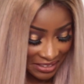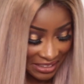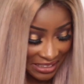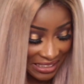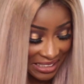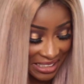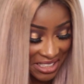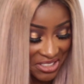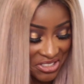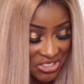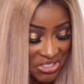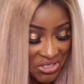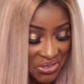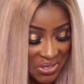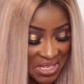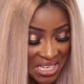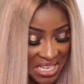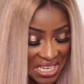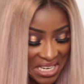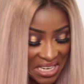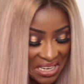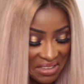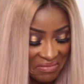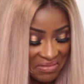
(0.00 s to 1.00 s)

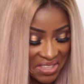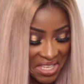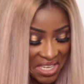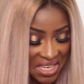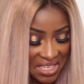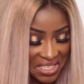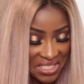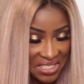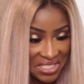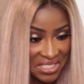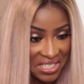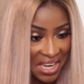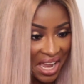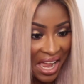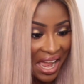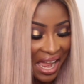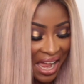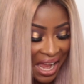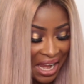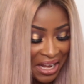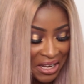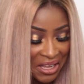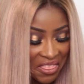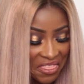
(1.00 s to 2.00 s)
literally the
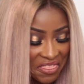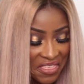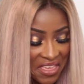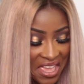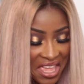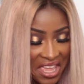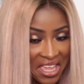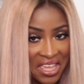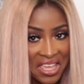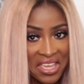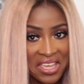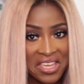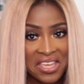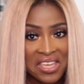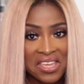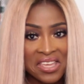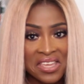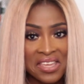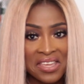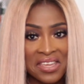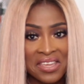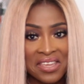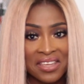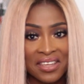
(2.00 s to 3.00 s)
entire thing
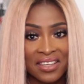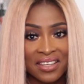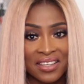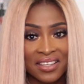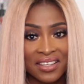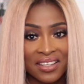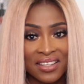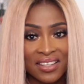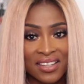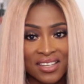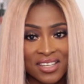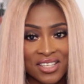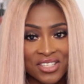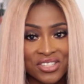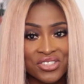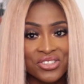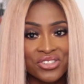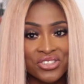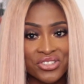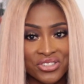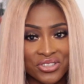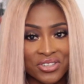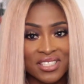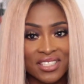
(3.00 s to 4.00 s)

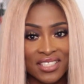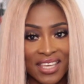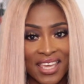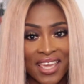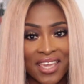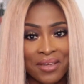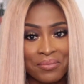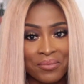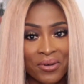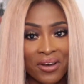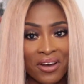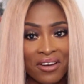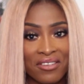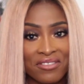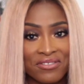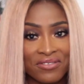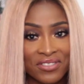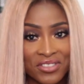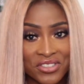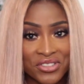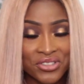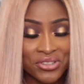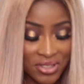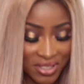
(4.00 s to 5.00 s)
just came off,
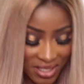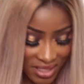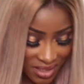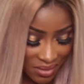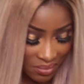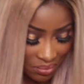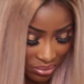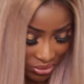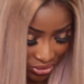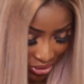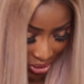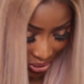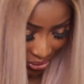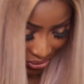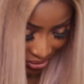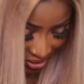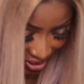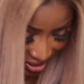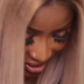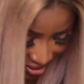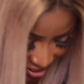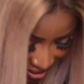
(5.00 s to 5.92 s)
just broke.